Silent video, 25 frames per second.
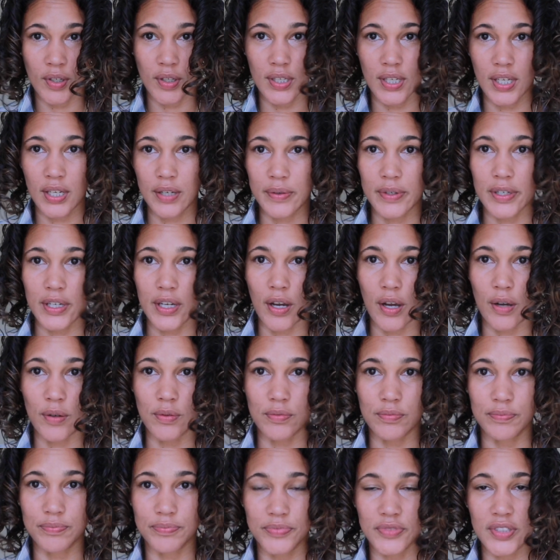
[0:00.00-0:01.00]
Here we go.
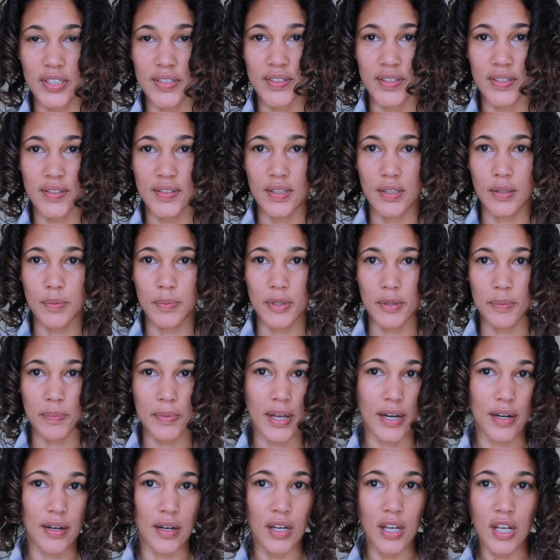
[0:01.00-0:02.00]
This is a little bit
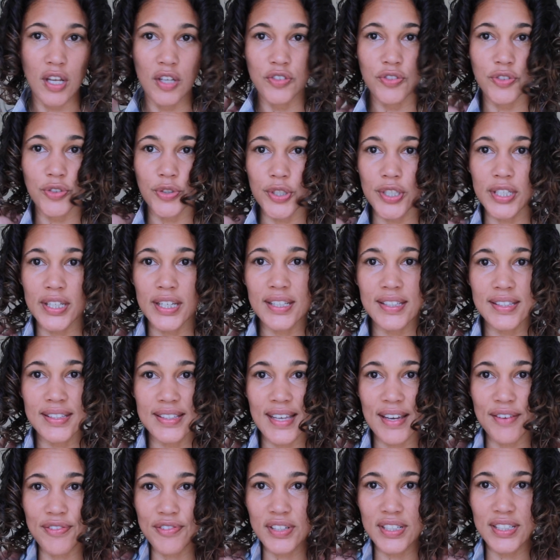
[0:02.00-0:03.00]
better. So you can
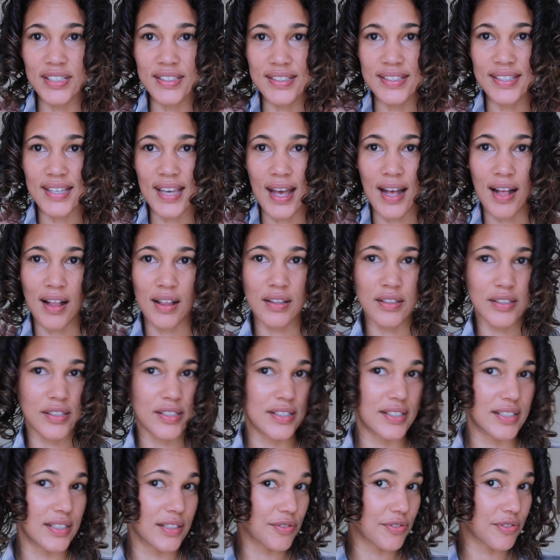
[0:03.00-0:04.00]
definitely tell the
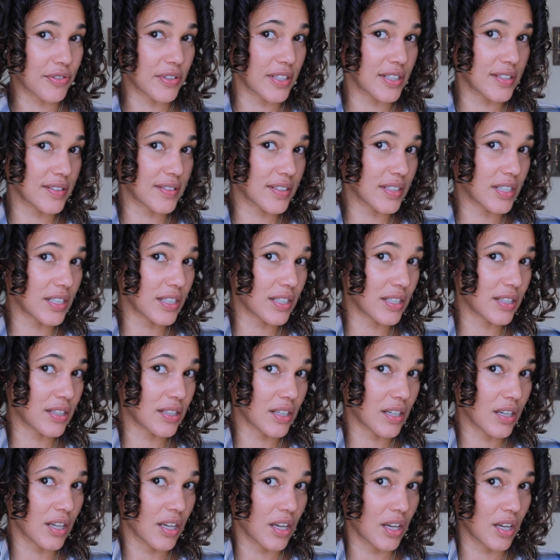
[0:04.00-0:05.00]
difference
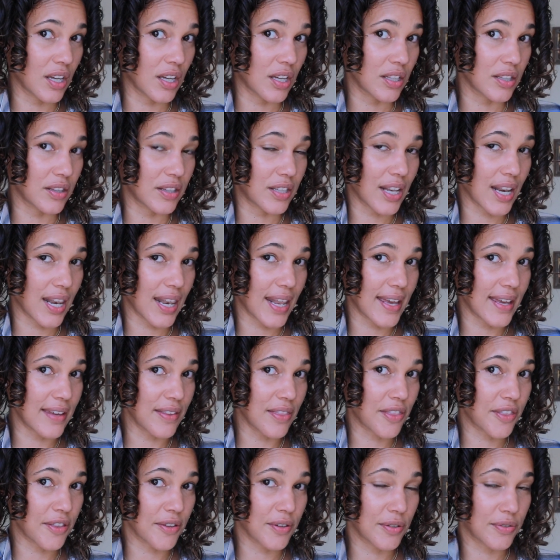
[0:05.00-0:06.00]
in the
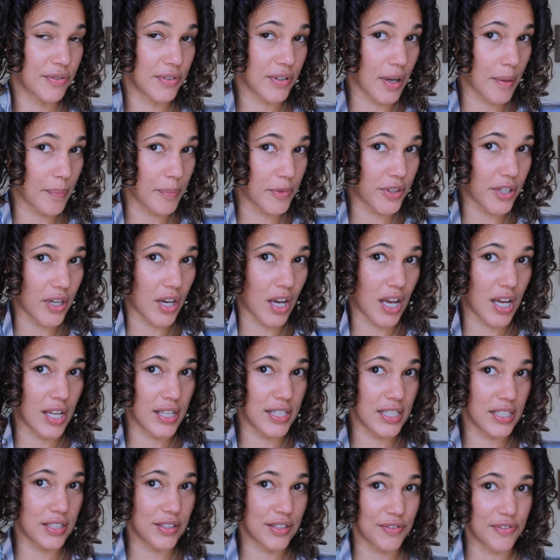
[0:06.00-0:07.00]
length from the
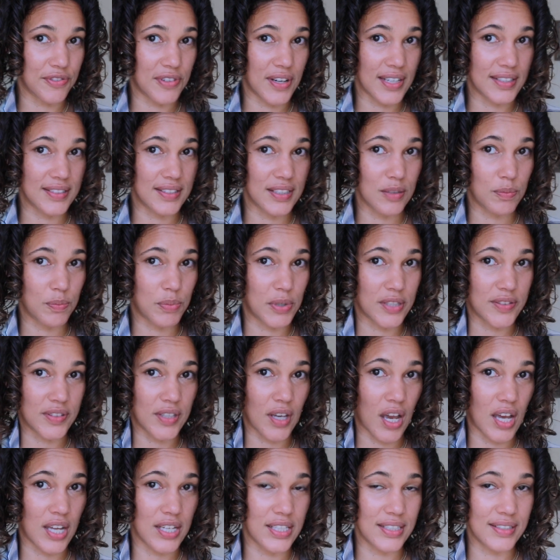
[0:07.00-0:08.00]
honey, the flaxseed plus
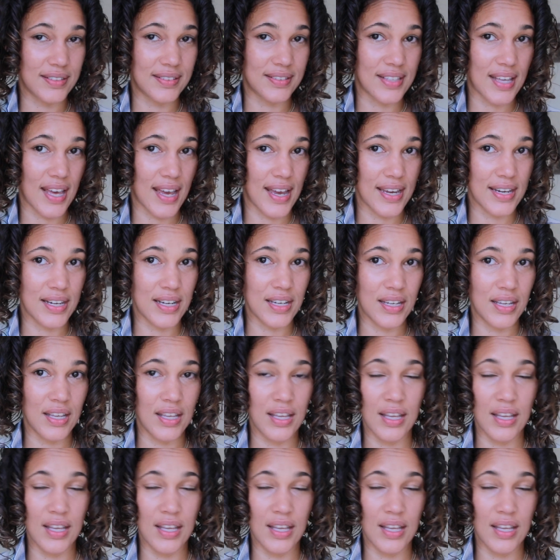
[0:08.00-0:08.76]
honey side,